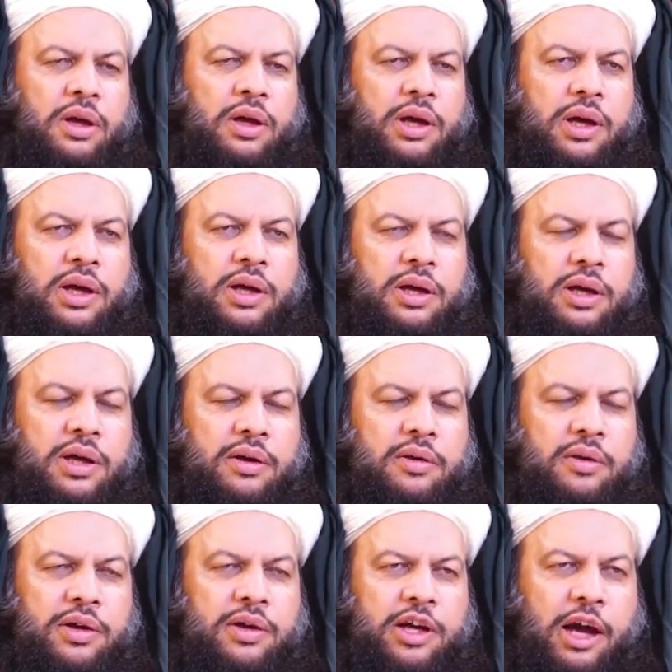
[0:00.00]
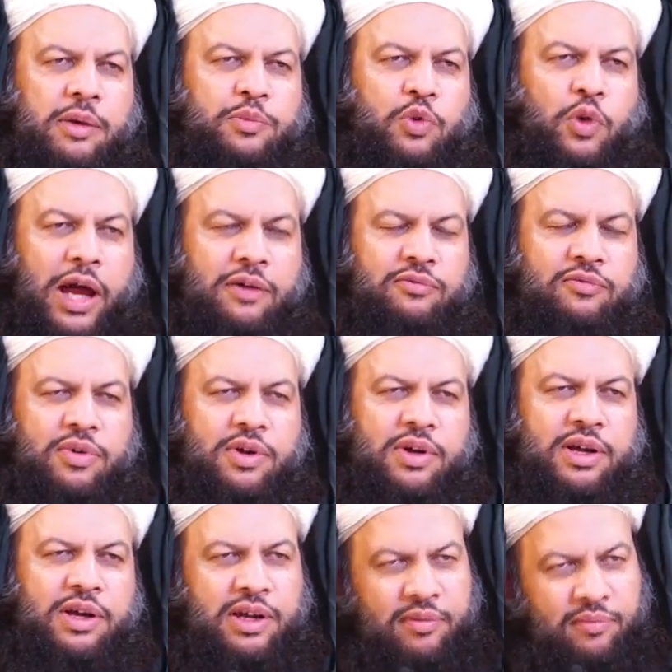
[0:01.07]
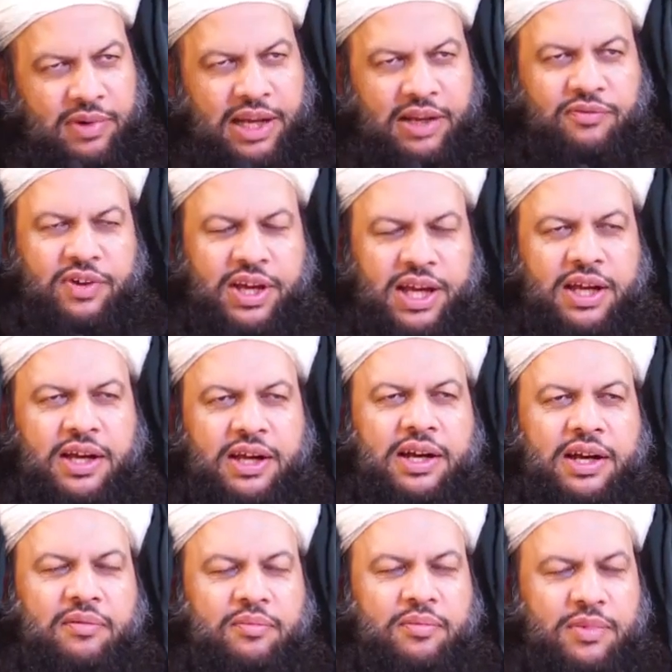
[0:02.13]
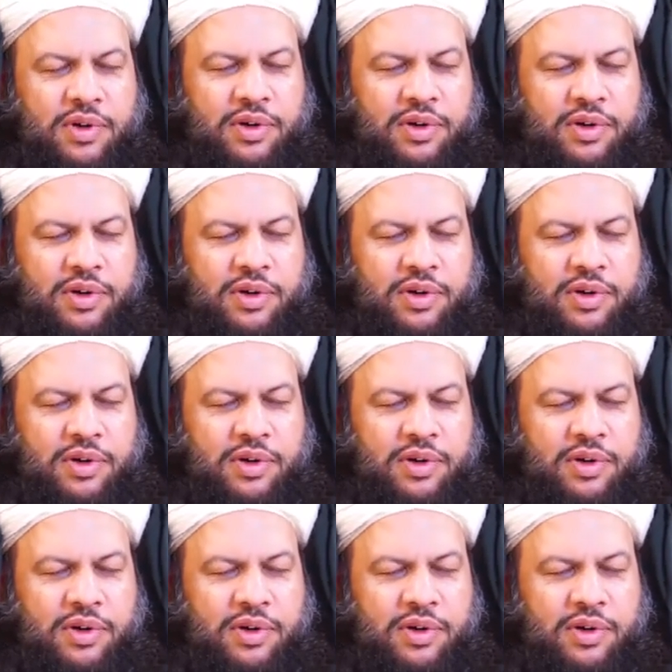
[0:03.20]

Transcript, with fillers: uh, come to have uh, live here,